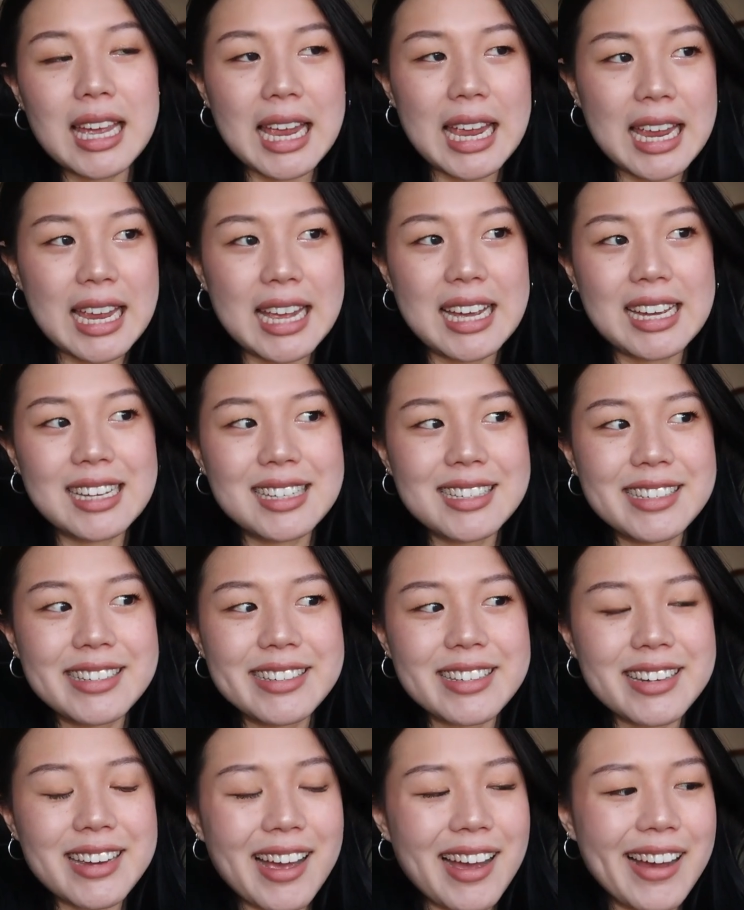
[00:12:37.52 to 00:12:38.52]

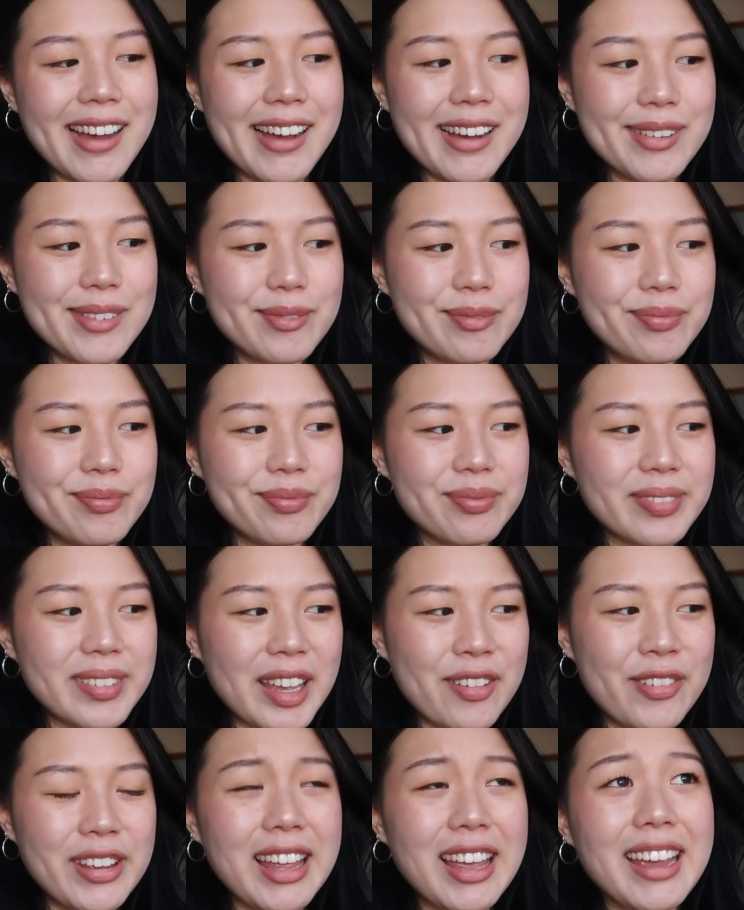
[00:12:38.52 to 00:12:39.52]
and um,
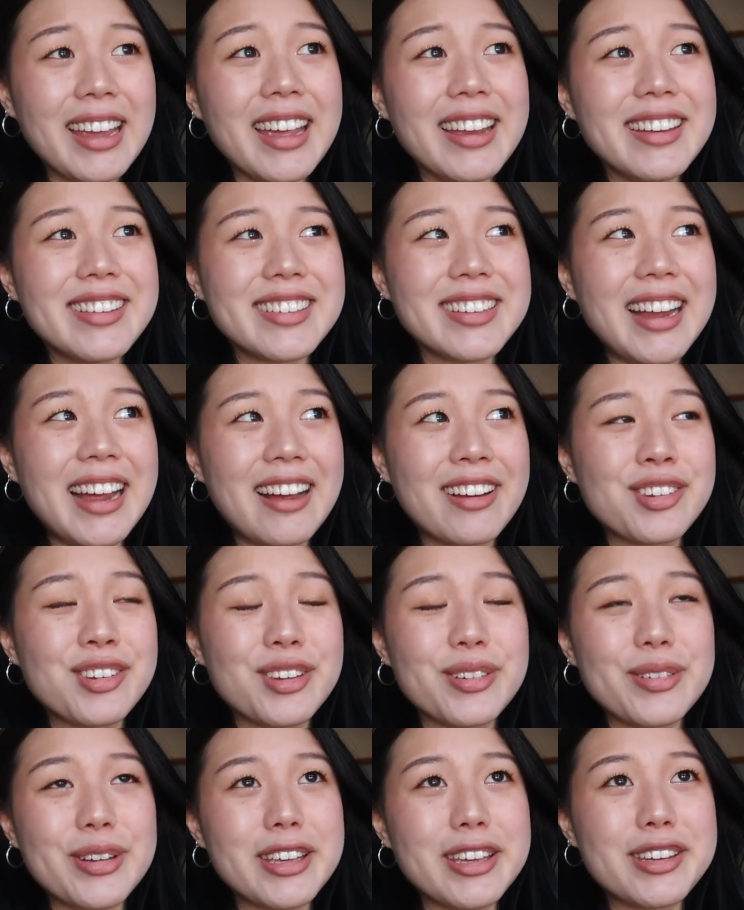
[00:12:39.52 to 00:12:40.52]
I feel like I didn't
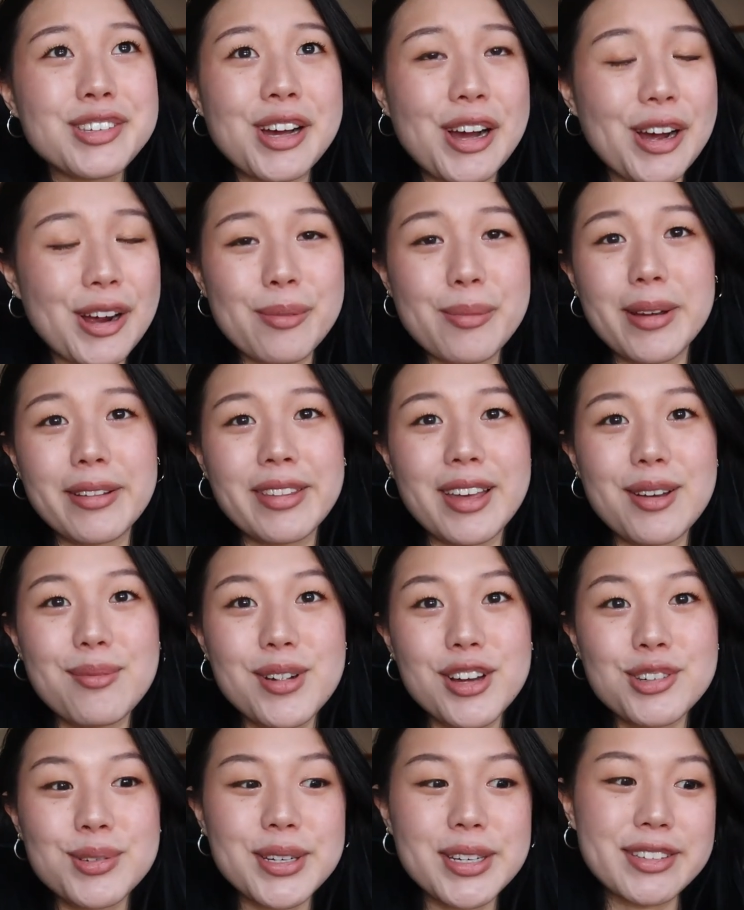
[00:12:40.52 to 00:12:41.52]
actually really talk about that
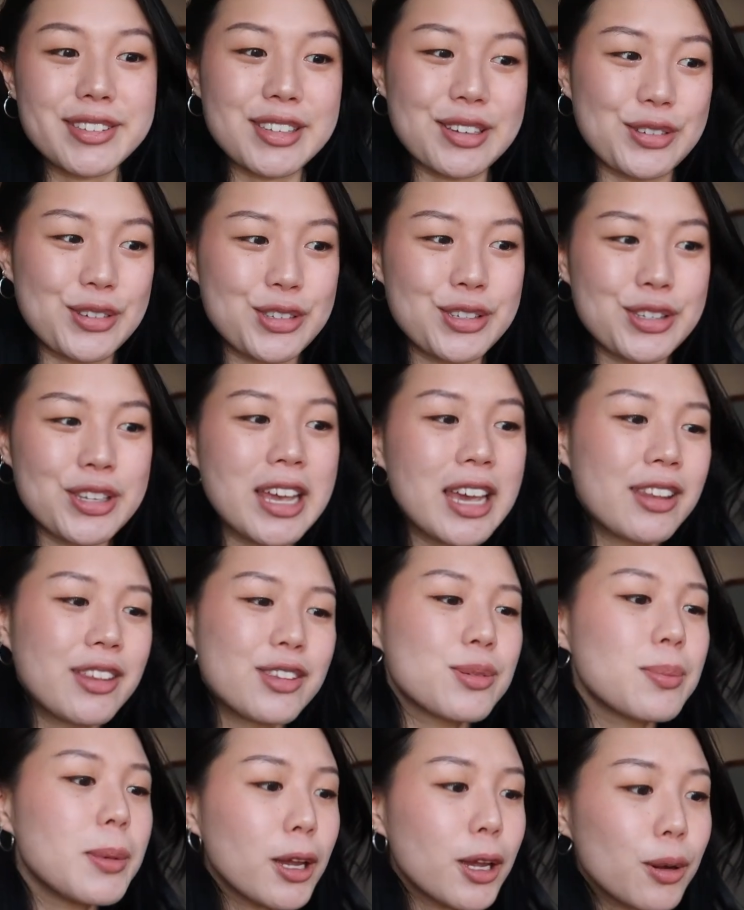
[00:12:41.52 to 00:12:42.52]
much because I was
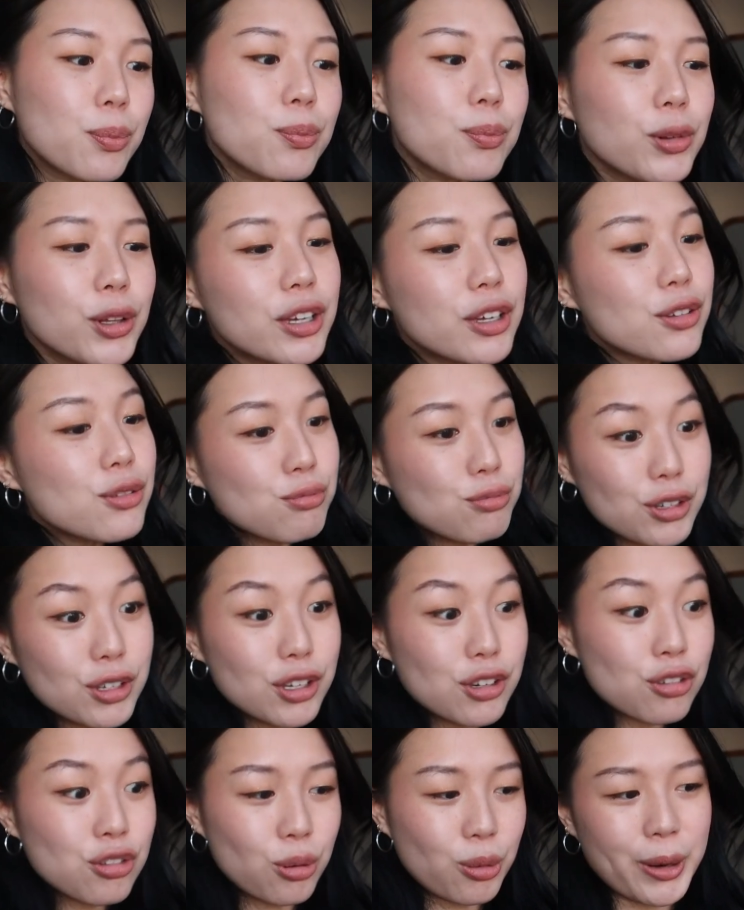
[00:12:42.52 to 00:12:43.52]
this makeup look is
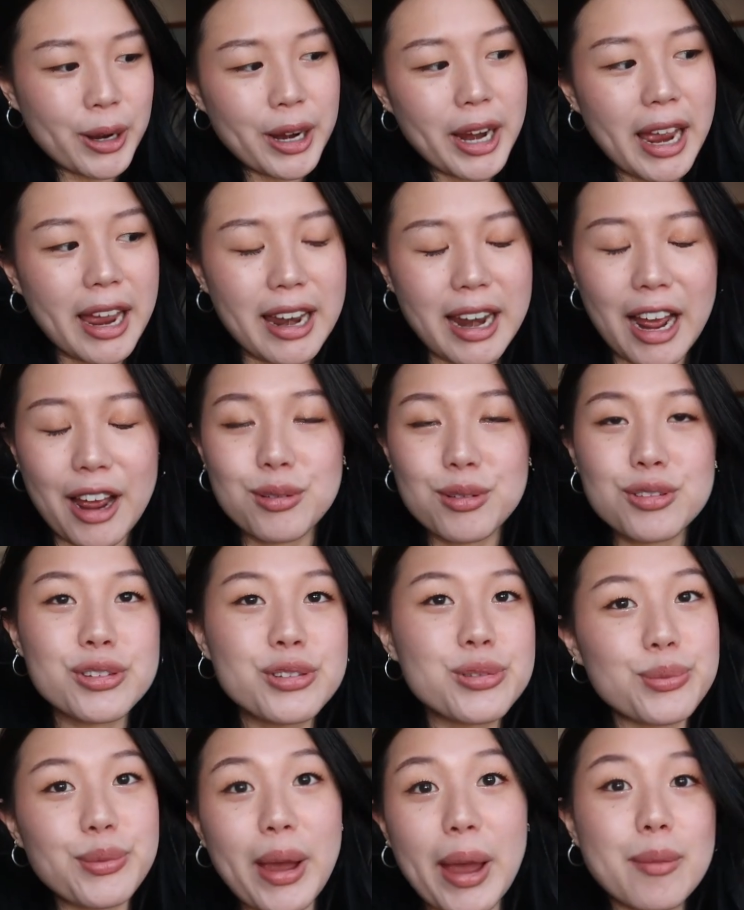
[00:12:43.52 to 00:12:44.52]
really short and I was
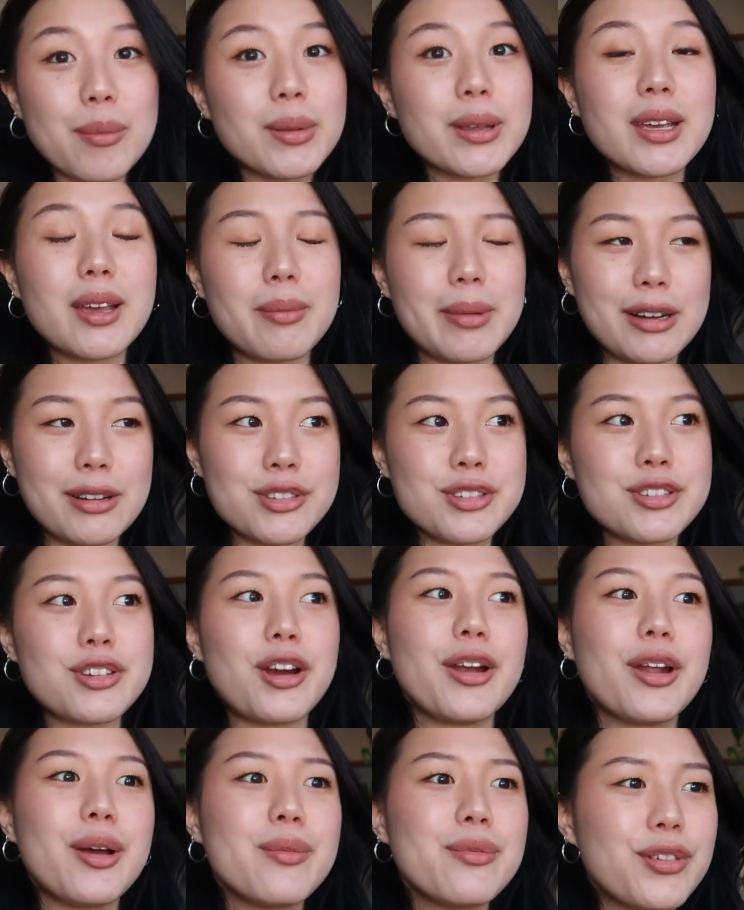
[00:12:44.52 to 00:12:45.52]
just rambling about
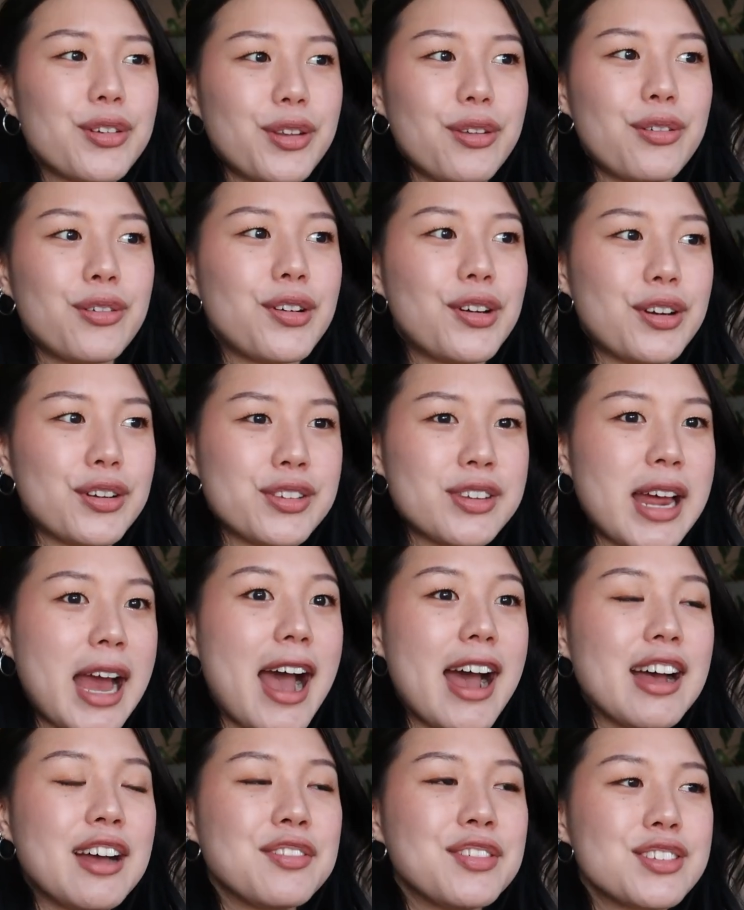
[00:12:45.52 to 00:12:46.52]
startup for the first
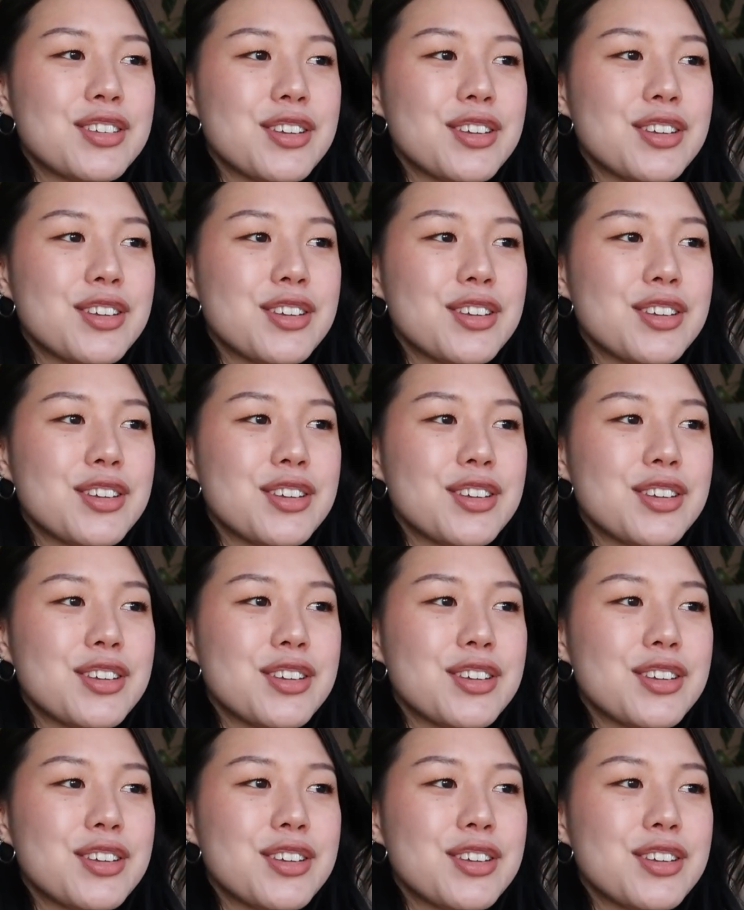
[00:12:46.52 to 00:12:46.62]
half